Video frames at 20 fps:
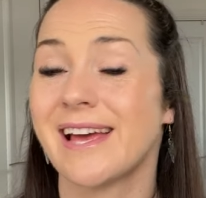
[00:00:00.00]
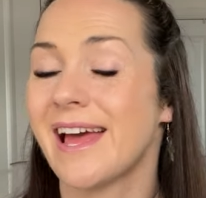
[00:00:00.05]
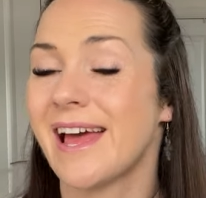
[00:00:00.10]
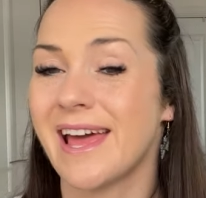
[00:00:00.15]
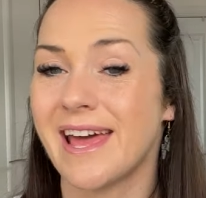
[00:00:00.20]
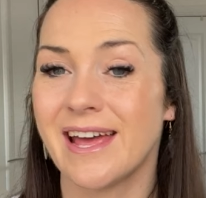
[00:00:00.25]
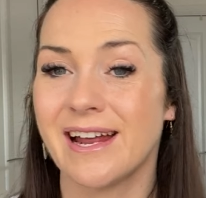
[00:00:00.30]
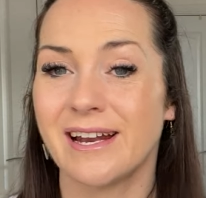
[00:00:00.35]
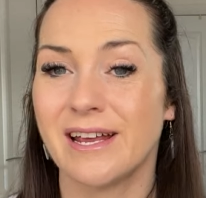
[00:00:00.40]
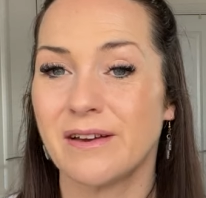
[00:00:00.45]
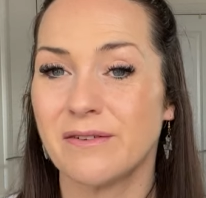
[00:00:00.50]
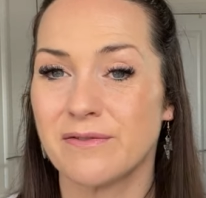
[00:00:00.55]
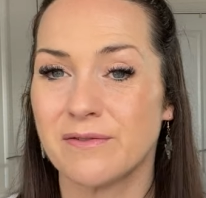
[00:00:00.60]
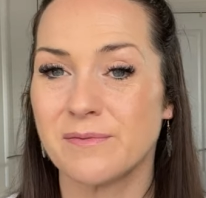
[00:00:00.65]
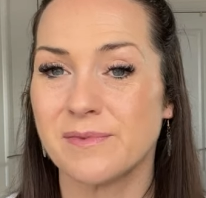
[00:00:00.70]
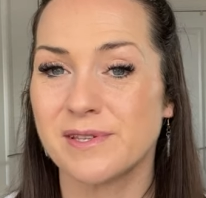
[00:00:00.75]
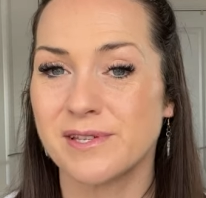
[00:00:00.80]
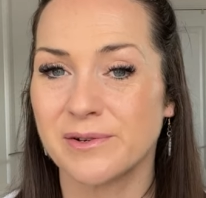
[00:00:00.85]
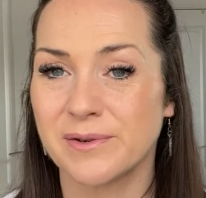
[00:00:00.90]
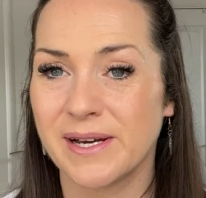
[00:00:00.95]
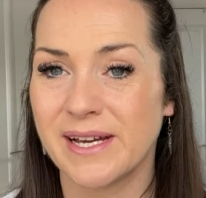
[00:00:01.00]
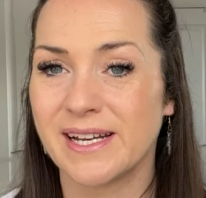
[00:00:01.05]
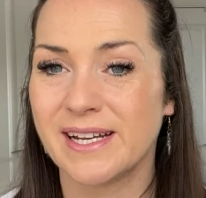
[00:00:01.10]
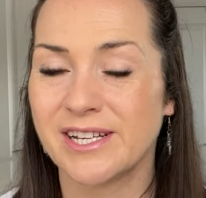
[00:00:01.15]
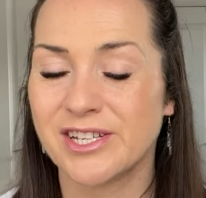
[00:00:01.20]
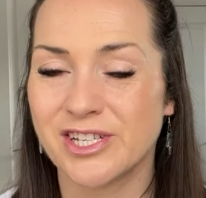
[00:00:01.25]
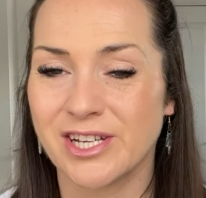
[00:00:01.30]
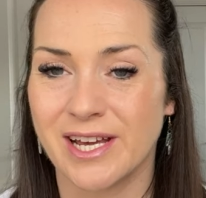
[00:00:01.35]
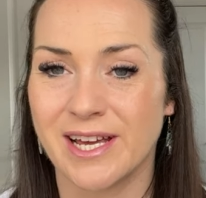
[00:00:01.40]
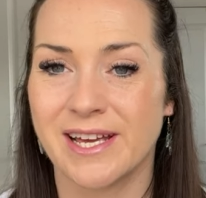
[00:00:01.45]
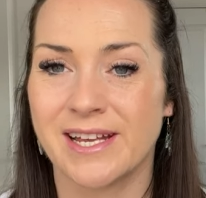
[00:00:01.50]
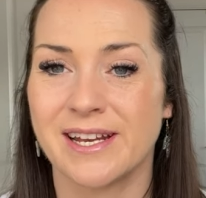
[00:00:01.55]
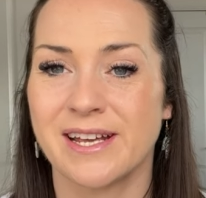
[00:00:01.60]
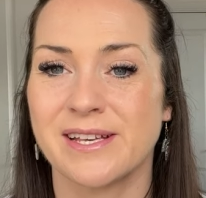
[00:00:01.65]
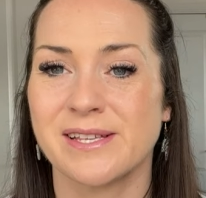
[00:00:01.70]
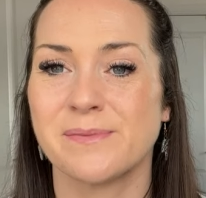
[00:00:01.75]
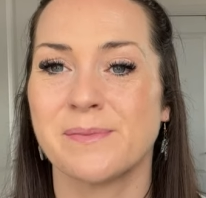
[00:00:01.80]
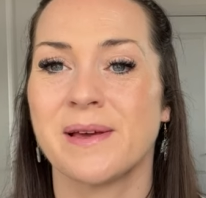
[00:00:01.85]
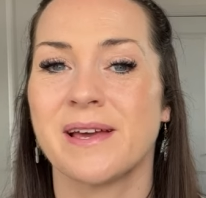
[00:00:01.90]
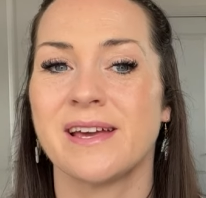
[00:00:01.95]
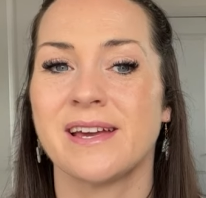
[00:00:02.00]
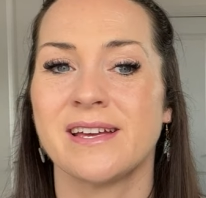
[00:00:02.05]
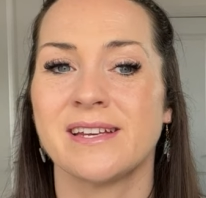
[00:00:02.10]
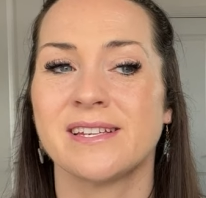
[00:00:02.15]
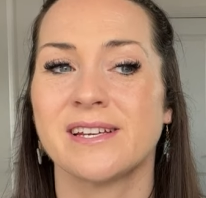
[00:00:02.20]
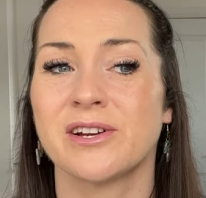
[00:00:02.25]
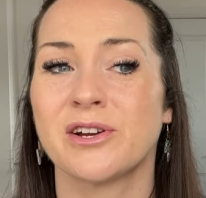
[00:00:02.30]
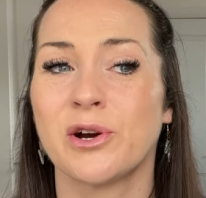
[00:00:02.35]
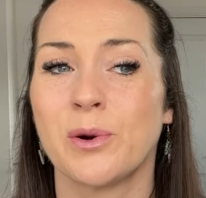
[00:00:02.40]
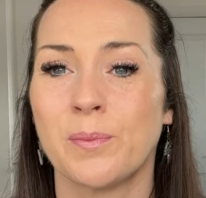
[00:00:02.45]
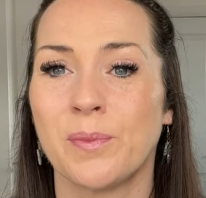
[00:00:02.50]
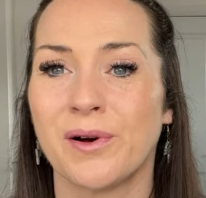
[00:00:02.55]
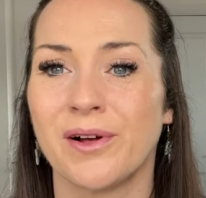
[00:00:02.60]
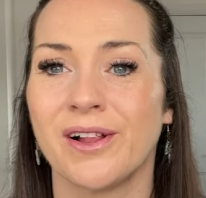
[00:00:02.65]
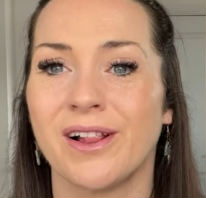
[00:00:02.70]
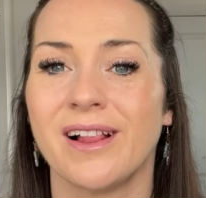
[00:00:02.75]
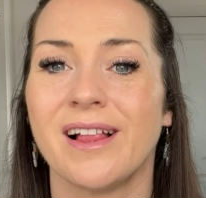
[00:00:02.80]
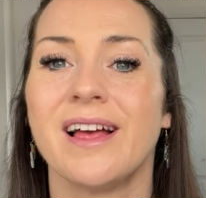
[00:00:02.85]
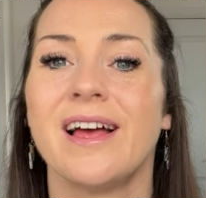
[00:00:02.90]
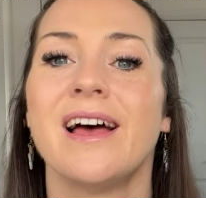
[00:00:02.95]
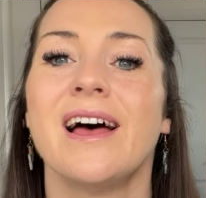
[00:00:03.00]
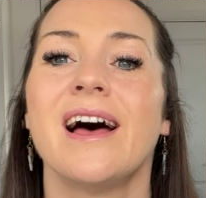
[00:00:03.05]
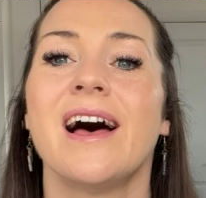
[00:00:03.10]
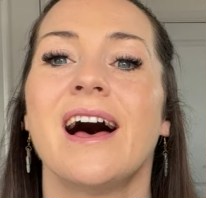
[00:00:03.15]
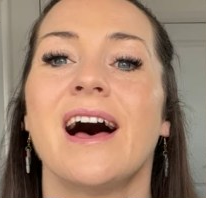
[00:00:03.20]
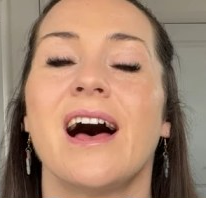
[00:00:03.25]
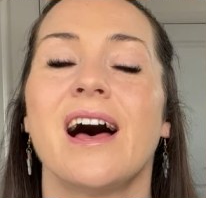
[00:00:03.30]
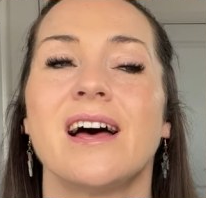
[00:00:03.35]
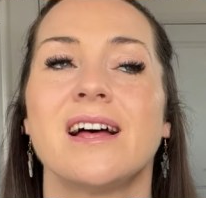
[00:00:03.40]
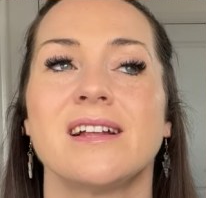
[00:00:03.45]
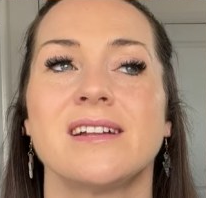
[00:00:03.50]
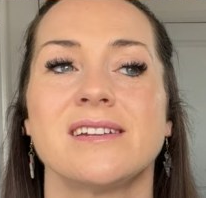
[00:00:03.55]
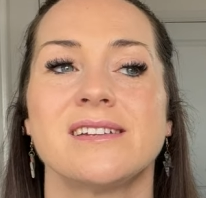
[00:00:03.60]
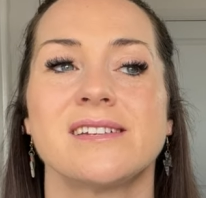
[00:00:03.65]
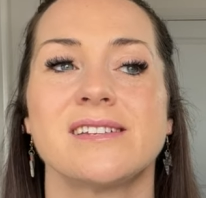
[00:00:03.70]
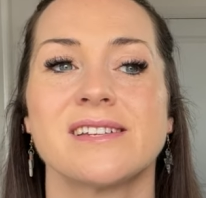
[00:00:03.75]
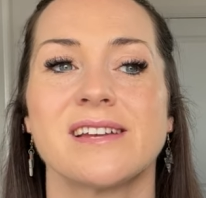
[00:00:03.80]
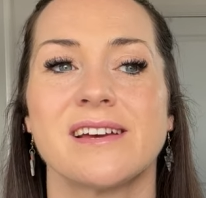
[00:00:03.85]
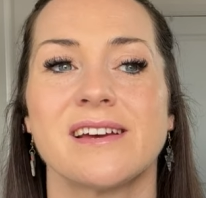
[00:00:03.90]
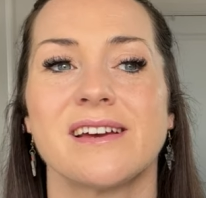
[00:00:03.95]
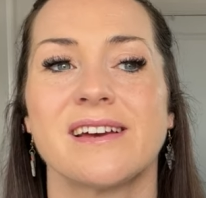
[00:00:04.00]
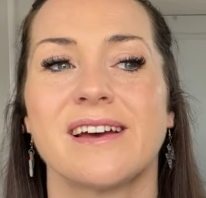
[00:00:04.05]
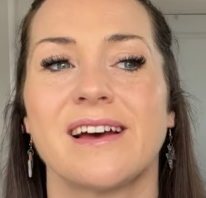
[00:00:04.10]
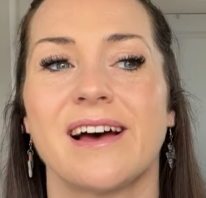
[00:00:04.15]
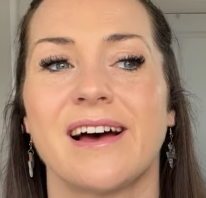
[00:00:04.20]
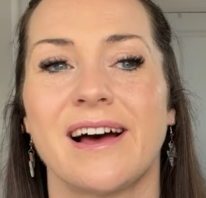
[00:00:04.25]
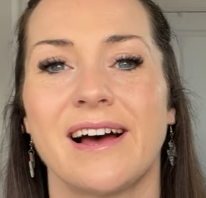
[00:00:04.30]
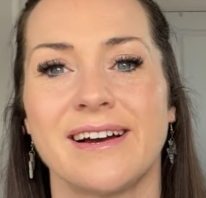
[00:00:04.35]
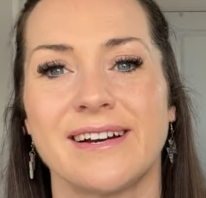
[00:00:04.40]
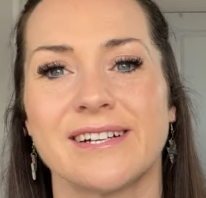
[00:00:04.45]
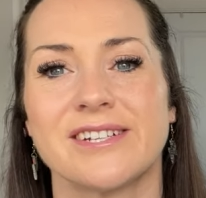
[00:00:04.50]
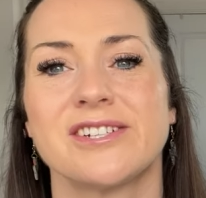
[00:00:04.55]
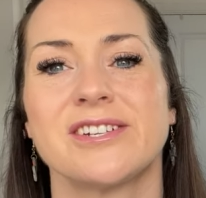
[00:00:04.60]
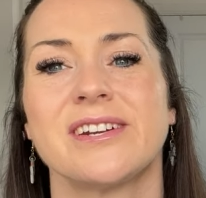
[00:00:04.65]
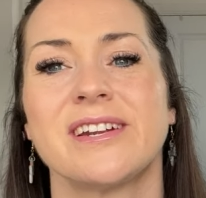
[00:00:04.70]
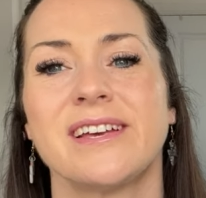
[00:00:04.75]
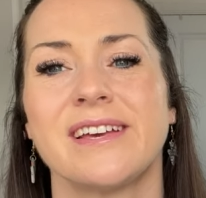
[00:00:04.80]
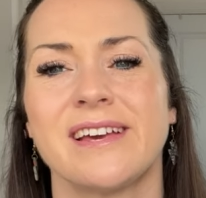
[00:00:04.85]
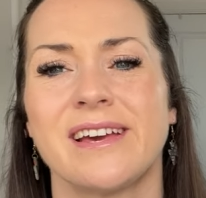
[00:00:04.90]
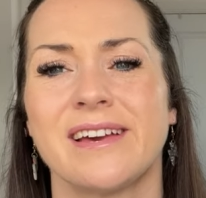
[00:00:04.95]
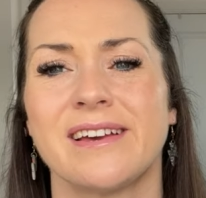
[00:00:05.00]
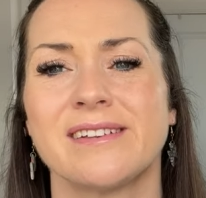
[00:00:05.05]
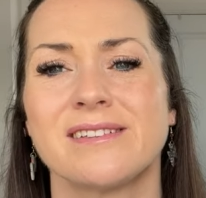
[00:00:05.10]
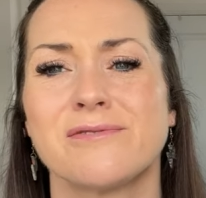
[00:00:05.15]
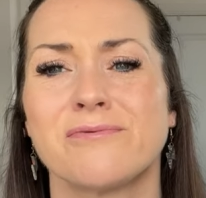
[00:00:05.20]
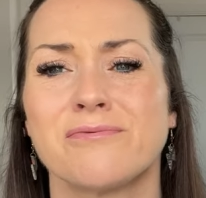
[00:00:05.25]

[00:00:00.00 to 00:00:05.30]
Hayley from So Hayley Jane has made a couple and actually it's